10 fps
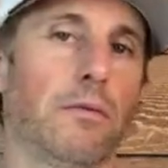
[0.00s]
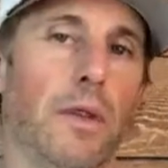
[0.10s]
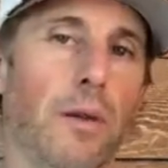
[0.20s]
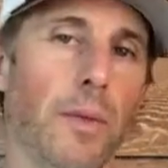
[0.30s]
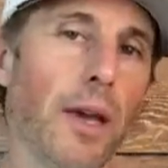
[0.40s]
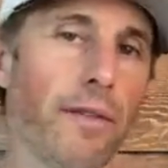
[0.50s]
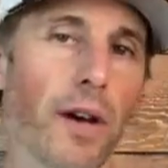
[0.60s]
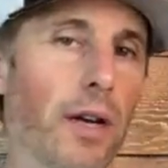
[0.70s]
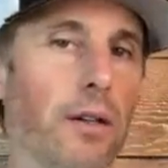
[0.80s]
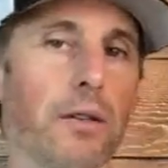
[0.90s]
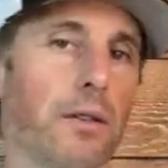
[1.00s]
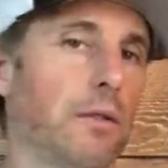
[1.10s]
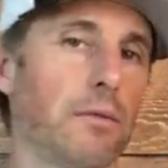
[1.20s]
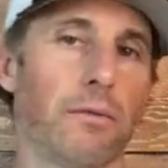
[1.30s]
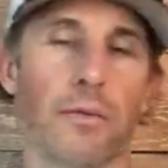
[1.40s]
NBA Finals,
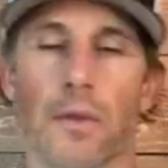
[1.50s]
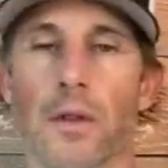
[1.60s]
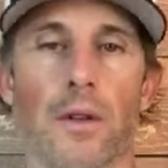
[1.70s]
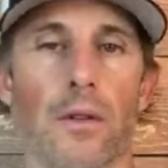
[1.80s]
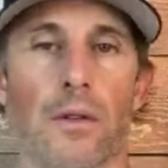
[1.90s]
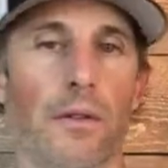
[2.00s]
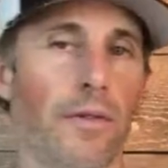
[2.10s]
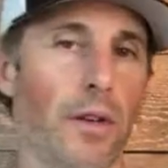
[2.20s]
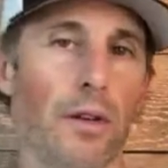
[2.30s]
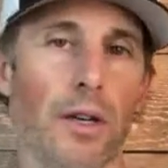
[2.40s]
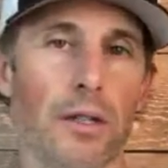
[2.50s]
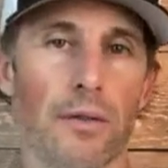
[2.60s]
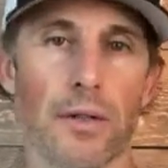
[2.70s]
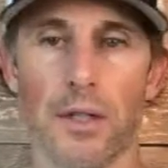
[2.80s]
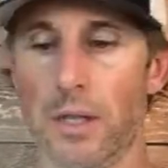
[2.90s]
and or for you guys
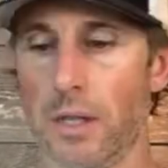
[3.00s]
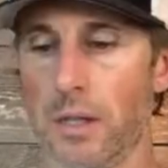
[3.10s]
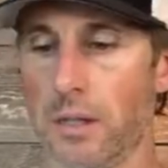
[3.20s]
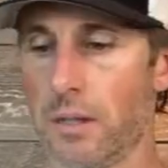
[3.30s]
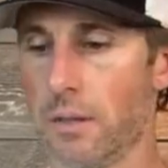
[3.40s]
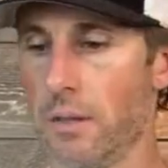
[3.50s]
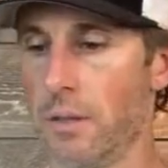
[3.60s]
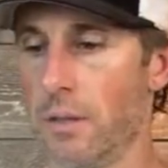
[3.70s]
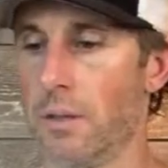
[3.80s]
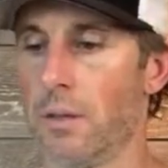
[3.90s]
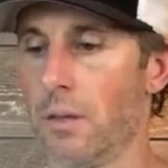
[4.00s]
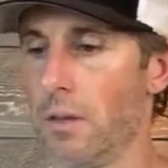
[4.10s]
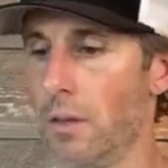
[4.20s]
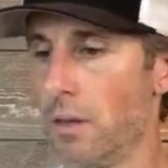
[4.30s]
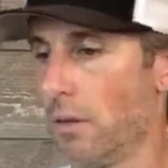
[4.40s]
overseas,
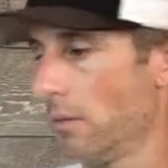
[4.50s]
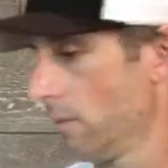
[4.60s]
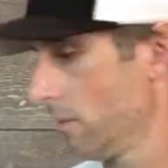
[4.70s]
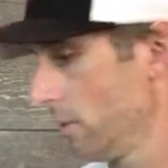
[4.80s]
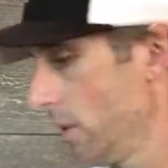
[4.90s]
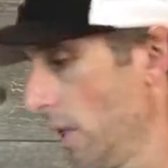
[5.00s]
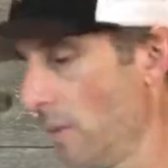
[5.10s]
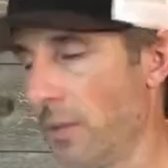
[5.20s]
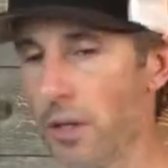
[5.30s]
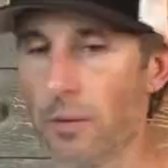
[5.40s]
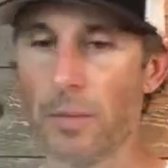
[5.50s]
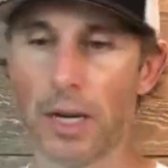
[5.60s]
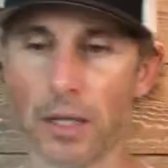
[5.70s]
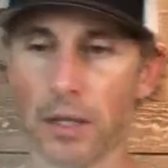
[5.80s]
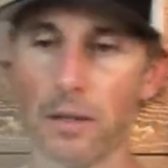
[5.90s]
you know, championship
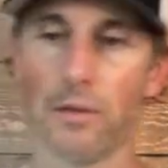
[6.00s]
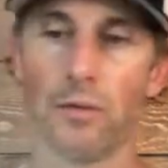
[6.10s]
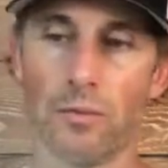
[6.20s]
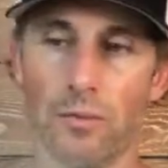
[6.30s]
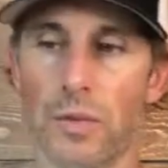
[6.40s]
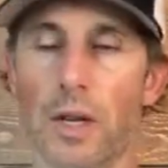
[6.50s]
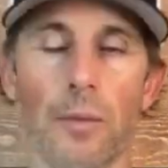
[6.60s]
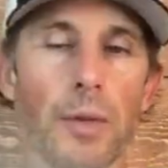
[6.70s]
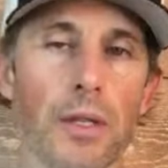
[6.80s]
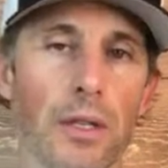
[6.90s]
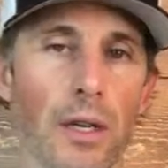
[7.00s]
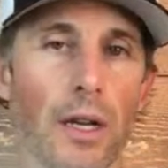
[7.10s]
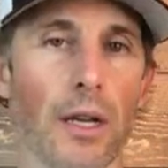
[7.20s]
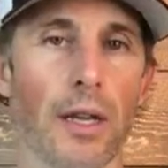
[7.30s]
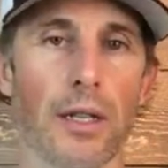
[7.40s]
matches, Champions League,
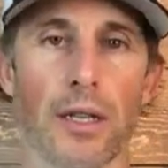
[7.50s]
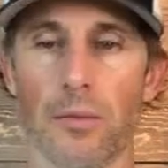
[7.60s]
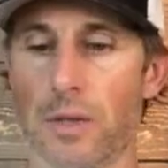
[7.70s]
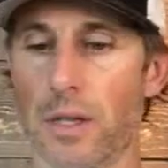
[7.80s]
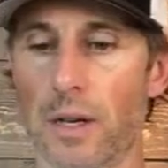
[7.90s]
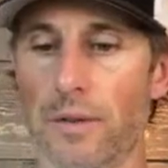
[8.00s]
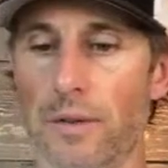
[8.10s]
any of that type of stuff.